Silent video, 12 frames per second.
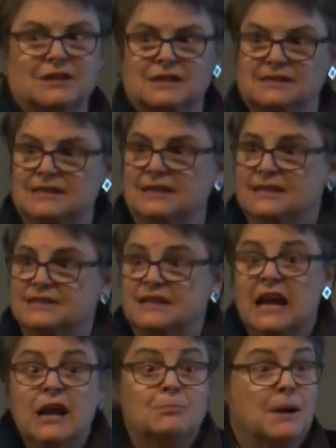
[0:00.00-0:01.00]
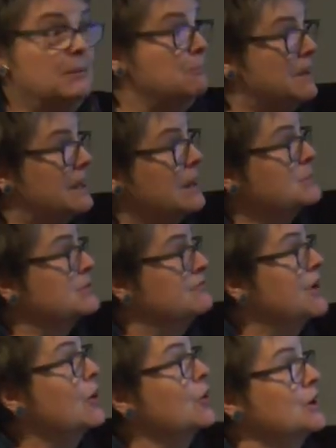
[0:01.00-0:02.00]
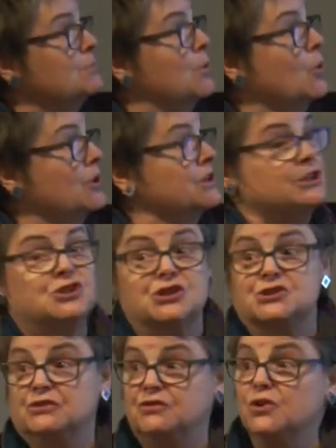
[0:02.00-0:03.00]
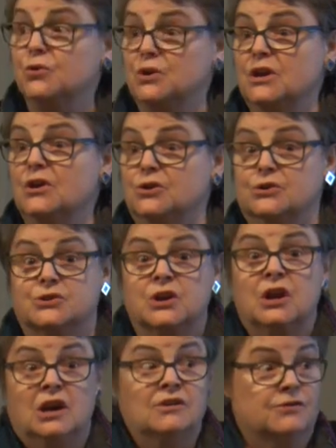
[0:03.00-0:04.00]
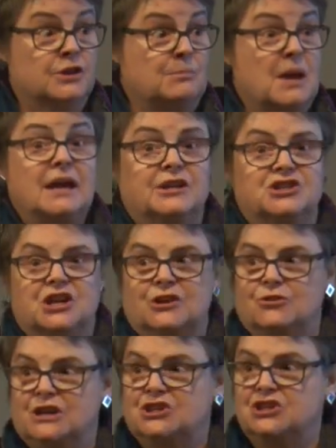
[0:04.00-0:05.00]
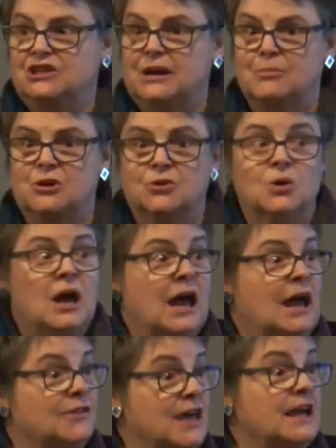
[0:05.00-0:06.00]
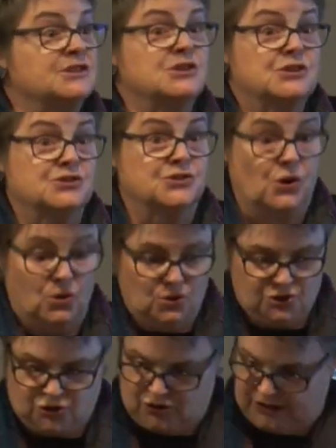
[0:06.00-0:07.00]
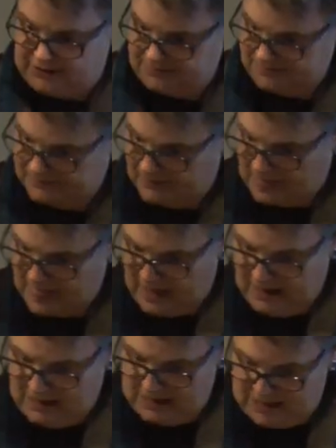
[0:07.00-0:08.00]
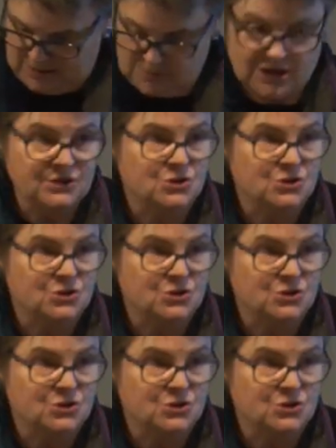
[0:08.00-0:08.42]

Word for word: in this list, but becomes very important in just a few years for the men in Generation W, and that's soldiering. Um, in